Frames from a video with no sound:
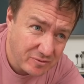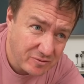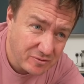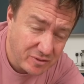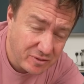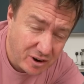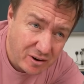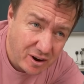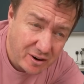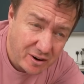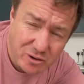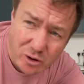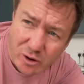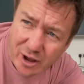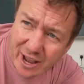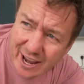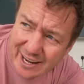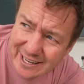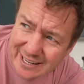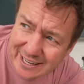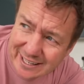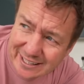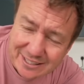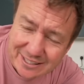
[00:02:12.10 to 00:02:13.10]
I've got a
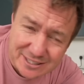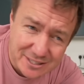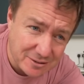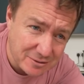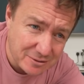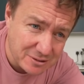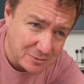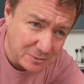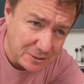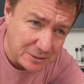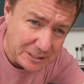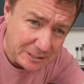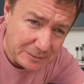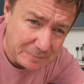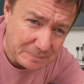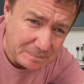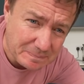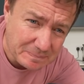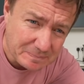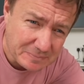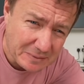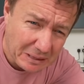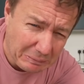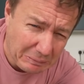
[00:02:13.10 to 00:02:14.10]
headache, it's so sweet.
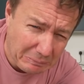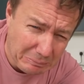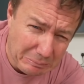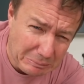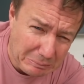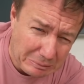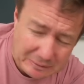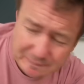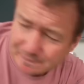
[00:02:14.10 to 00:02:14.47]
Ooh.